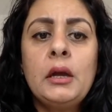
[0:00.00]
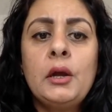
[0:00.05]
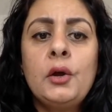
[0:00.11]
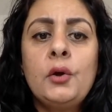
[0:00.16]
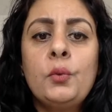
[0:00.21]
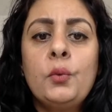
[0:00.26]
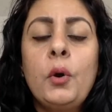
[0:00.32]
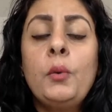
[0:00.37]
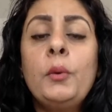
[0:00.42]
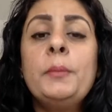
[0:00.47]

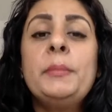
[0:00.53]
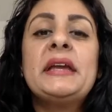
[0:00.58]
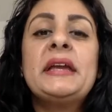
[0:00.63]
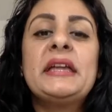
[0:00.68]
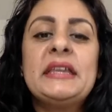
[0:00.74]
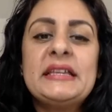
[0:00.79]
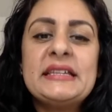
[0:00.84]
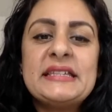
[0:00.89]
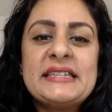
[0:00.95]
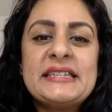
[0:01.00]
what we're
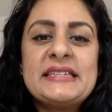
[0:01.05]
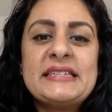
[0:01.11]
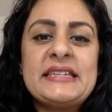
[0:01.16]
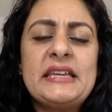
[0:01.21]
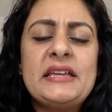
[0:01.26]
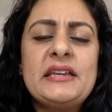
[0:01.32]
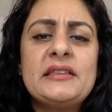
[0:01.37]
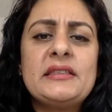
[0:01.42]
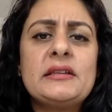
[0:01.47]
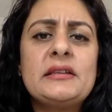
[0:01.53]
beginning to see
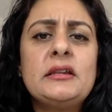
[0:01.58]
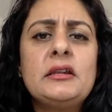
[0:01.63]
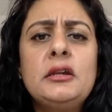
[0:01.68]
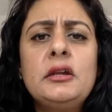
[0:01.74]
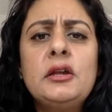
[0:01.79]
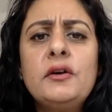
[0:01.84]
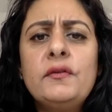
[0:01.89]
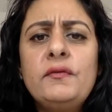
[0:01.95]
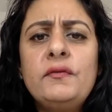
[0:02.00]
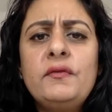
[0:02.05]
are the
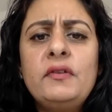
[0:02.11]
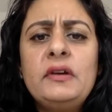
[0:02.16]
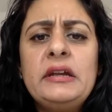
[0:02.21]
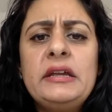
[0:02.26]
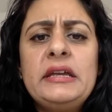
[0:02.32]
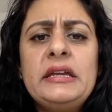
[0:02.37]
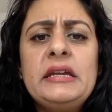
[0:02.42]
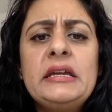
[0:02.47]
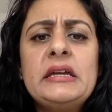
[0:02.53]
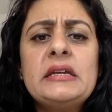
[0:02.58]

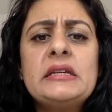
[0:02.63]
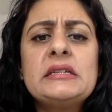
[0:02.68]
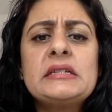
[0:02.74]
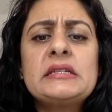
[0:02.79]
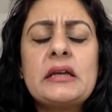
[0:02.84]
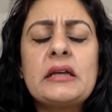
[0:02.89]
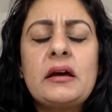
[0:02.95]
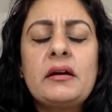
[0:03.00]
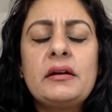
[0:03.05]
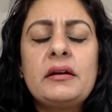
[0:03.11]
lovely
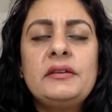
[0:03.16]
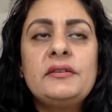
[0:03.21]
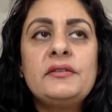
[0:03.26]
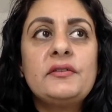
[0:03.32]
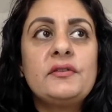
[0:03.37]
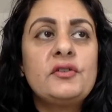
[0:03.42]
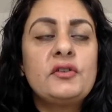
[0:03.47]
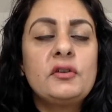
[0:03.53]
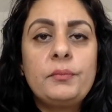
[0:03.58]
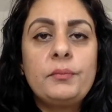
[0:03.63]
signs of
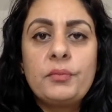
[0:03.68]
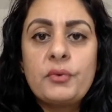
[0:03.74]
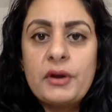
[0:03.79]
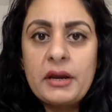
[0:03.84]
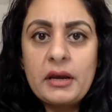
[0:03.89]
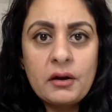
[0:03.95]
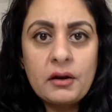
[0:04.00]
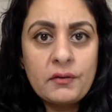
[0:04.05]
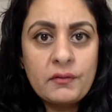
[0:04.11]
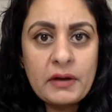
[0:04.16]
spring
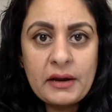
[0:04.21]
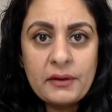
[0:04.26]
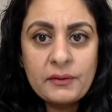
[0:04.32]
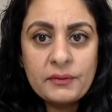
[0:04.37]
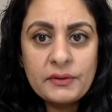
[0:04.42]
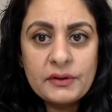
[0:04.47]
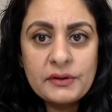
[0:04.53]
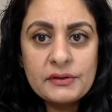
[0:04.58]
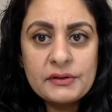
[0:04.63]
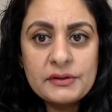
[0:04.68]
around
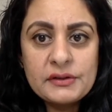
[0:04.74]
us.